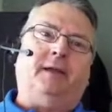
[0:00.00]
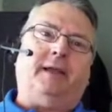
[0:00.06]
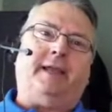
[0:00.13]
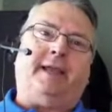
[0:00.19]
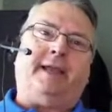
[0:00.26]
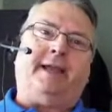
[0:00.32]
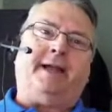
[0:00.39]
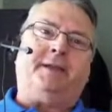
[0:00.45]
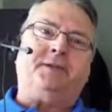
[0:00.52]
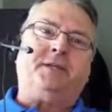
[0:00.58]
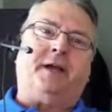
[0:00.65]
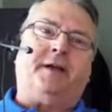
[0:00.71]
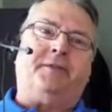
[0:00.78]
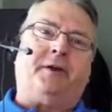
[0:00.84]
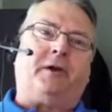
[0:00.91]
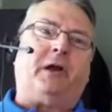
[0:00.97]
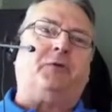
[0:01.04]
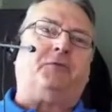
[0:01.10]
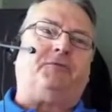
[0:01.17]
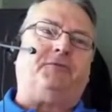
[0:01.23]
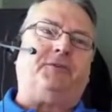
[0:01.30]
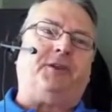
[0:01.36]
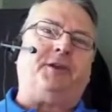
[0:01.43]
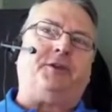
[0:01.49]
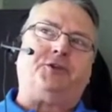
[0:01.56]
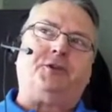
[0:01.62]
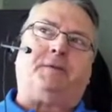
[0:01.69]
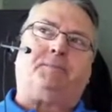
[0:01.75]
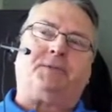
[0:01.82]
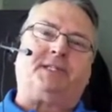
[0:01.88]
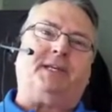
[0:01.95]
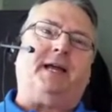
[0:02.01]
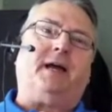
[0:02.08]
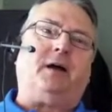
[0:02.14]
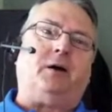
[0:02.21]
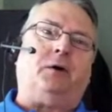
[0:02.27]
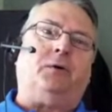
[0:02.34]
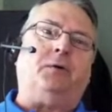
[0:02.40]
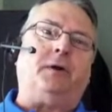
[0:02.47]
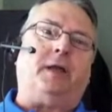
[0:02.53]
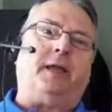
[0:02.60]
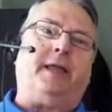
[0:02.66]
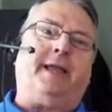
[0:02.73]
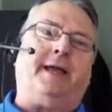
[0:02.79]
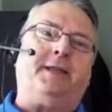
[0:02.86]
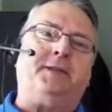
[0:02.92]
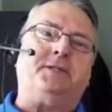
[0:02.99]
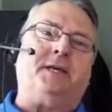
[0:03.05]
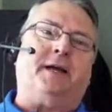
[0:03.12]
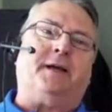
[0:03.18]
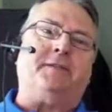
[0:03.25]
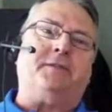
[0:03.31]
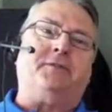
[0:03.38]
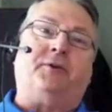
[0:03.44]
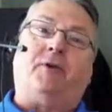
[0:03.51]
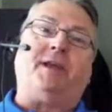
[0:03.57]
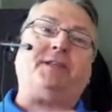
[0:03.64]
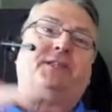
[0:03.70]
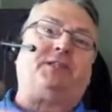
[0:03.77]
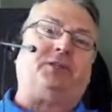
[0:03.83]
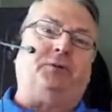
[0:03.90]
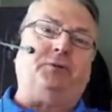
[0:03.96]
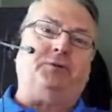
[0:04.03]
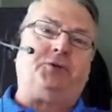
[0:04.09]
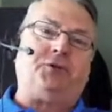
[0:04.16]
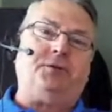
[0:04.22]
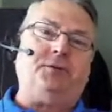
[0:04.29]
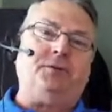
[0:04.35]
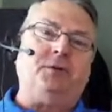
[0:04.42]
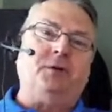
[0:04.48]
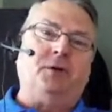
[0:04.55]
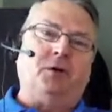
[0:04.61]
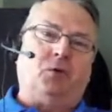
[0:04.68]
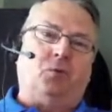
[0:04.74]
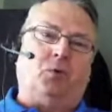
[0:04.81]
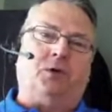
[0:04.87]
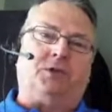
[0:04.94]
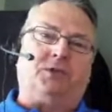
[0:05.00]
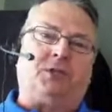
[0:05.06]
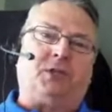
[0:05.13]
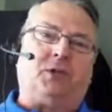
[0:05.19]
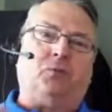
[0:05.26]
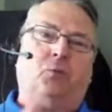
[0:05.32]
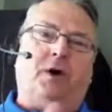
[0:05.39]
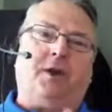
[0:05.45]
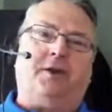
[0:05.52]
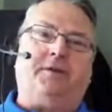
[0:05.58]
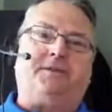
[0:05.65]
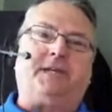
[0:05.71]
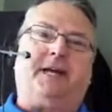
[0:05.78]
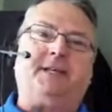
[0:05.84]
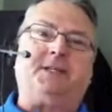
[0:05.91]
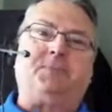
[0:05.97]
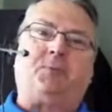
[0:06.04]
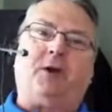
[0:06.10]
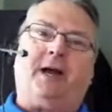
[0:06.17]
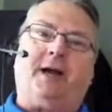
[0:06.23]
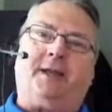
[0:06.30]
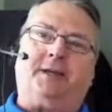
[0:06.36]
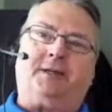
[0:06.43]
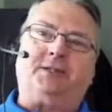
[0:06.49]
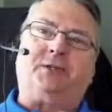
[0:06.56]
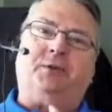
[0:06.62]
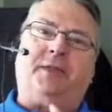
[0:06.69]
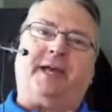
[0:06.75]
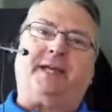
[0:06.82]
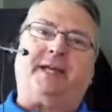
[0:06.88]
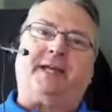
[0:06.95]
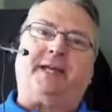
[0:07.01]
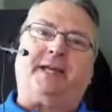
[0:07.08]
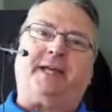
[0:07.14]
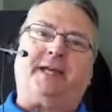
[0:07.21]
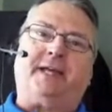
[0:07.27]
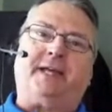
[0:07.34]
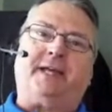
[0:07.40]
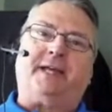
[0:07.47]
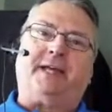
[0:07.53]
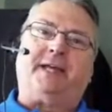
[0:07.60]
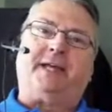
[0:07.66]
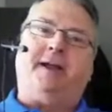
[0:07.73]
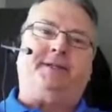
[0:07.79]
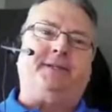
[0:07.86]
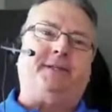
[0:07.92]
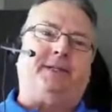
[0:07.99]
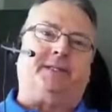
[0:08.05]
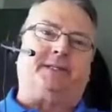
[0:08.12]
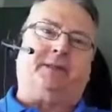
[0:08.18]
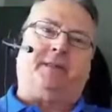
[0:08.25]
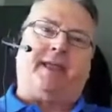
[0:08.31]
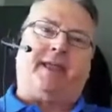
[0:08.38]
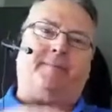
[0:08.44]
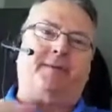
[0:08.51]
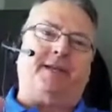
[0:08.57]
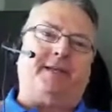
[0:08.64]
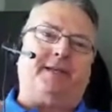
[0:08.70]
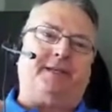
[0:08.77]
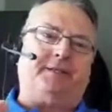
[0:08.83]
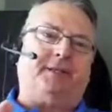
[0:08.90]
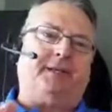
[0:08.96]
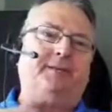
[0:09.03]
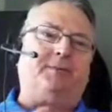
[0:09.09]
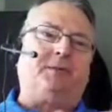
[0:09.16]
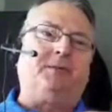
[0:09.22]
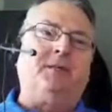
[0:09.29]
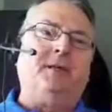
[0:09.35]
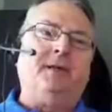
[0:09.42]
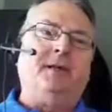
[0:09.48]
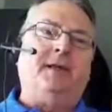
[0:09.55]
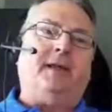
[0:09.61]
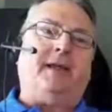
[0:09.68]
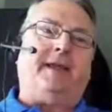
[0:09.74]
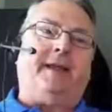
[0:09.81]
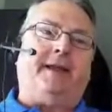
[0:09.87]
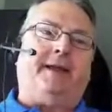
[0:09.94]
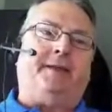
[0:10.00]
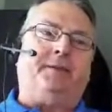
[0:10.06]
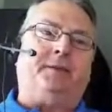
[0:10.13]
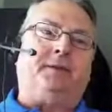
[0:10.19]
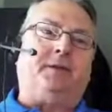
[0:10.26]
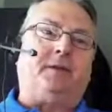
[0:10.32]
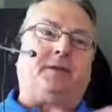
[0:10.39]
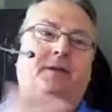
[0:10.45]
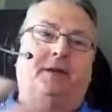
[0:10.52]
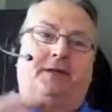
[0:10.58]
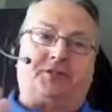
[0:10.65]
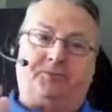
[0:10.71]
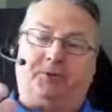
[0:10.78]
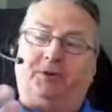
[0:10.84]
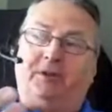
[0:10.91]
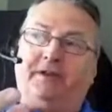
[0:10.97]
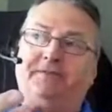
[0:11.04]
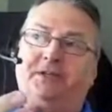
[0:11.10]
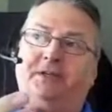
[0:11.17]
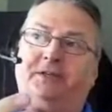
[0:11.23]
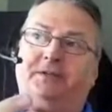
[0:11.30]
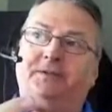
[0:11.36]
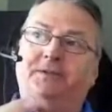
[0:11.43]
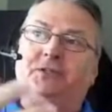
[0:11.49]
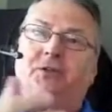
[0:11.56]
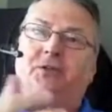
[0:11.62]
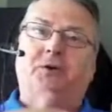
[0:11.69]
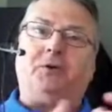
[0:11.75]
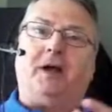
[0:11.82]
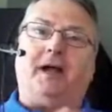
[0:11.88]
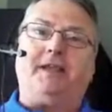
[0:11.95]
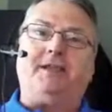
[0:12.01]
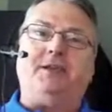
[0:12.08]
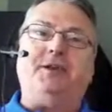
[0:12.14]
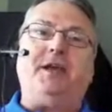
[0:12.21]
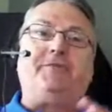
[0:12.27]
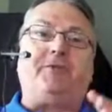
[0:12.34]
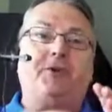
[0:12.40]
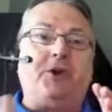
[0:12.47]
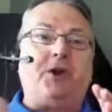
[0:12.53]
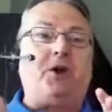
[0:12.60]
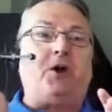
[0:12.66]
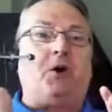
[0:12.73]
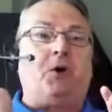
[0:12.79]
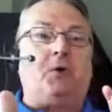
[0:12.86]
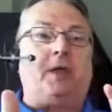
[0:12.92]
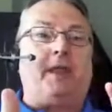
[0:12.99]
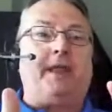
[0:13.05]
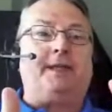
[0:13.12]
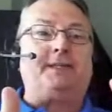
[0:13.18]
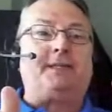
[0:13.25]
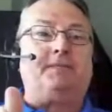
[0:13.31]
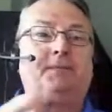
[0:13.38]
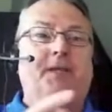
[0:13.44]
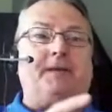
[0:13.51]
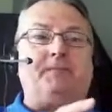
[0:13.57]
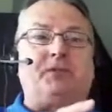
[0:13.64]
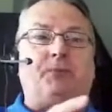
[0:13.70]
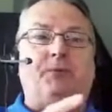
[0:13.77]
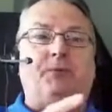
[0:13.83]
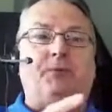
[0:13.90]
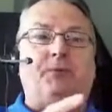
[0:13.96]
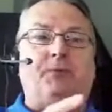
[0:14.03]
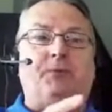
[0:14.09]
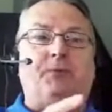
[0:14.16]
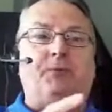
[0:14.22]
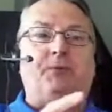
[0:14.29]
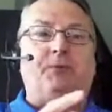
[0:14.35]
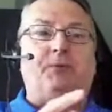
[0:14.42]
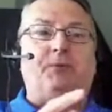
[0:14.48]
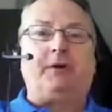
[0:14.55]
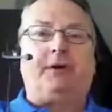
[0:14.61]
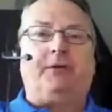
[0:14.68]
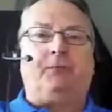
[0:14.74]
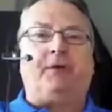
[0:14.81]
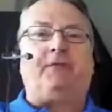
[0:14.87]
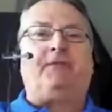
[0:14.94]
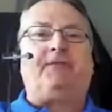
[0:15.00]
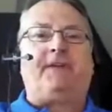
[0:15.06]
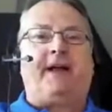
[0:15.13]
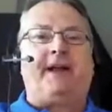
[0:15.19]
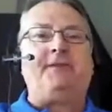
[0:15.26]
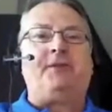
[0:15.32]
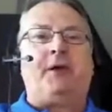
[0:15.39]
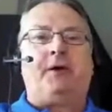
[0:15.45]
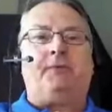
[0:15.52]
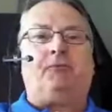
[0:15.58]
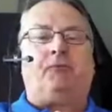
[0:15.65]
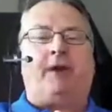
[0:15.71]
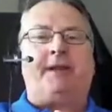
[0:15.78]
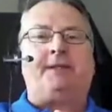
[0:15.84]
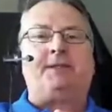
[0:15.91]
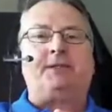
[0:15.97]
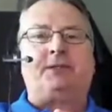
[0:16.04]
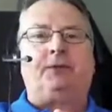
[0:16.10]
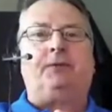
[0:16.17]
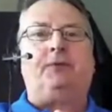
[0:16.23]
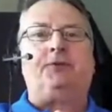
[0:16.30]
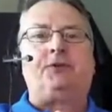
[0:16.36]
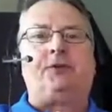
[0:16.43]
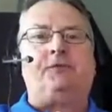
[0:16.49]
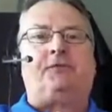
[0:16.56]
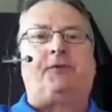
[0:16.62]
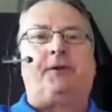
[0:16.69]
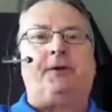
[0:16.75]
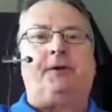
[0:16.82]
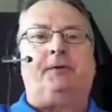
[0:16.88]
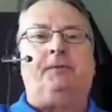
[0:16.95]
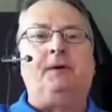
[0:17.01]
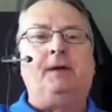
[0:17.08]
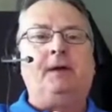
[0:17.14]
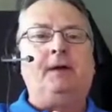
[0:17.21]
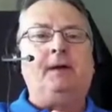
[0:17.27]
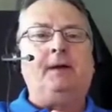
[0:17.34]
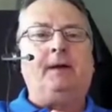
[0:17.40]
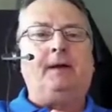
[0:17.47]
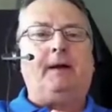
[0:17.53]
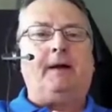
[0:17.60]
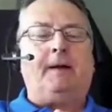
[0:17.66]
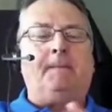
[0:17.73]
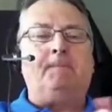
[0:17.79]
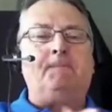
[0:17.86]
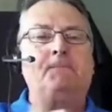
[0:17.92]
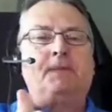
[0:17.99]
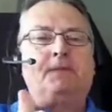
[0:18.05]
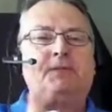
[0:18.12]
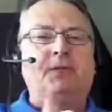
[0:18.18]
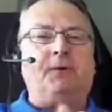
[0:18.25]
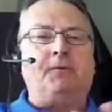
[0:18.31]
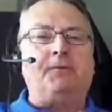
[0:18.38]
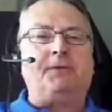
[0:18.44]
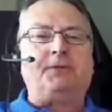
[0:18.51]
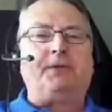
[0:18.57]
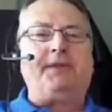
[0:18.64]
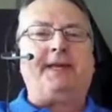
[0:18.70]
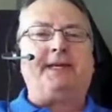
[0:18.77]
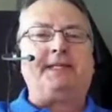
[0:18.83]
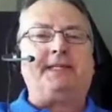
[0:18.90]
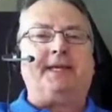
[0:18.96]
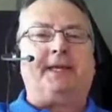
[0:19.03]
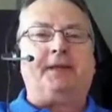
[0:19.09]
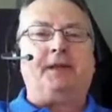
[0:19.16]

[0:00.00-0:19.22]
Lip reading: And they're outfitting ships now. And the right solution was one of Todd's products. So that's what we recommended. It's a laminated label and customer loves it. So you never know. And sometimes we cross over and we'll find the right solution for you. So that's it.